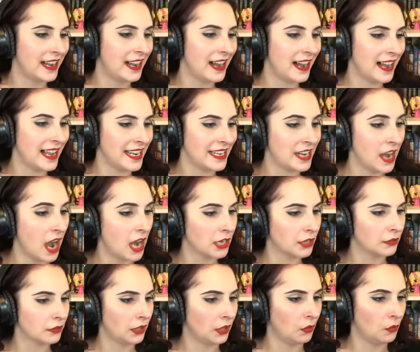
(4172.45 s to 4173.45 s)

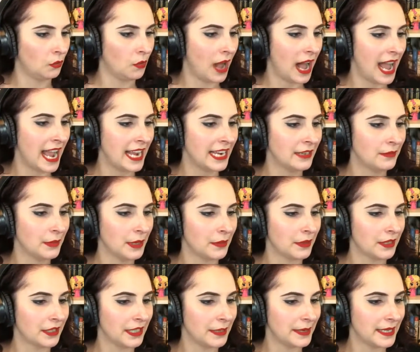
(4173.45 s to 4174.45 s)
inaugural wine we were
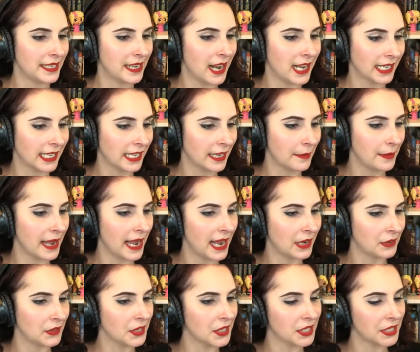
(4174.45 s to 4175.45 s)
going to be talking
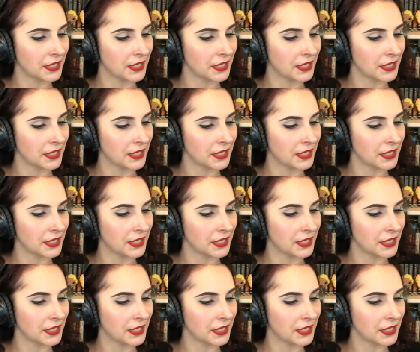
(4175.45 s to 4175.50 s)
about.